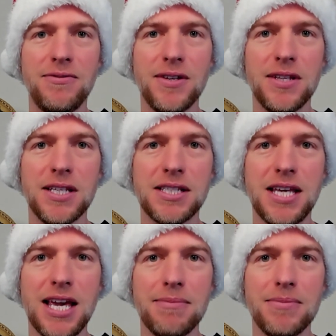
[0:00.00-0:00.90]
for this
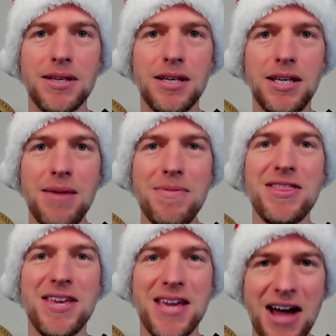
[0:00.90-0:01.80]
game, give
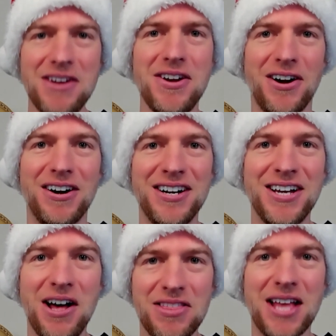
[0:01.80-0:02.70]
me the under
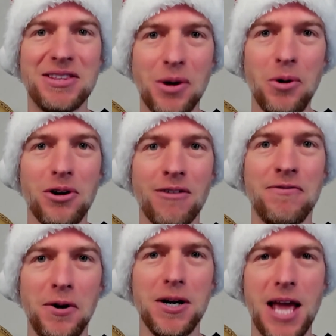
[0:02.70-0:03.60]
on that total
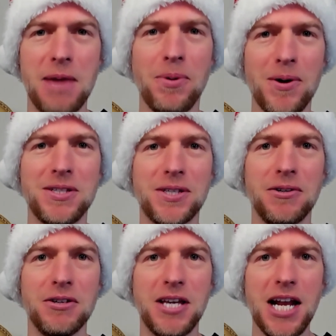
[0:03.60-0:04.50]
of 38 points.
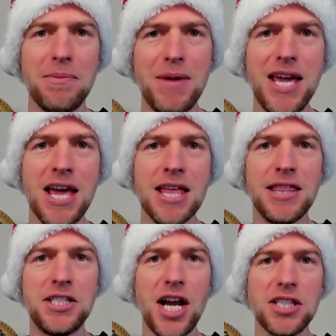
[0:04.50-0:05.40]
Are you kidding me?
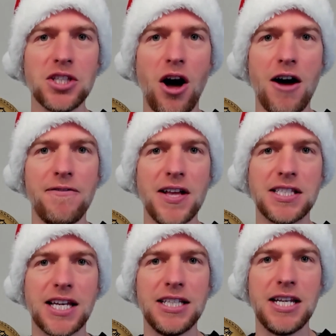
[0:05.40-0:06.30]
The Jets
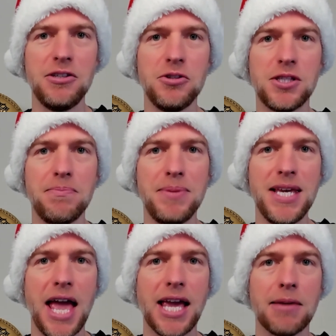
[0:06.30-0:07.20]
offense continues to
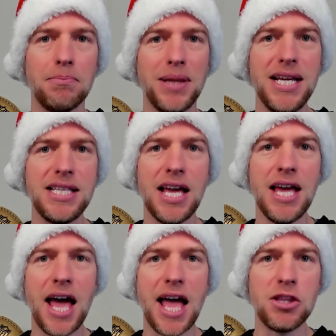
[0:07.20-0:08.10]
be a complete
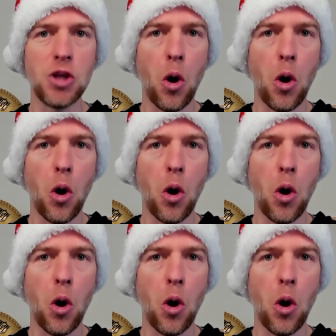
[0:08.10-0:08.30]
and